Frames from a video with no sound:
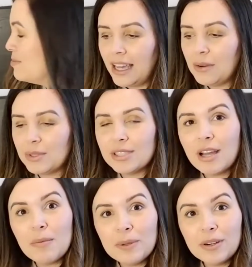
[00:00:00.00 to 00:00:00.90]
I was
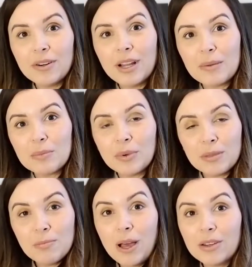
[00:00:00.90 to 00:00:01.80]
topping her up
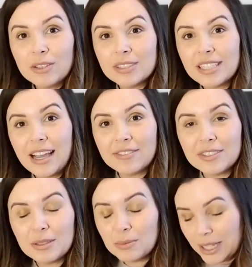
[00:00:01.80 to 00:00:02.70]
with bottles after
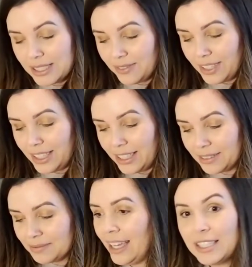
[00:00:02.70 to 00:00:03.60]
the breastfeeding
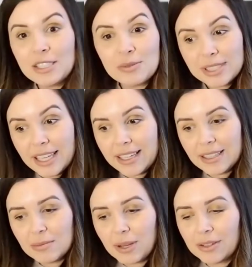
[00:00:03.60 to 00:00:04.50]
and she was taking
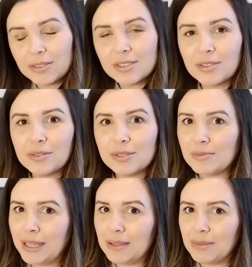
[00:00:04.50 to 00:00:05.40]
the bottles, so it was
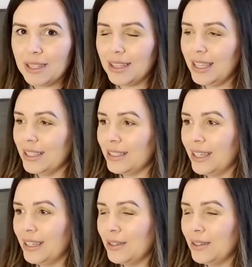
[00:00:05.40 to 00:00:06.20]
making me think like,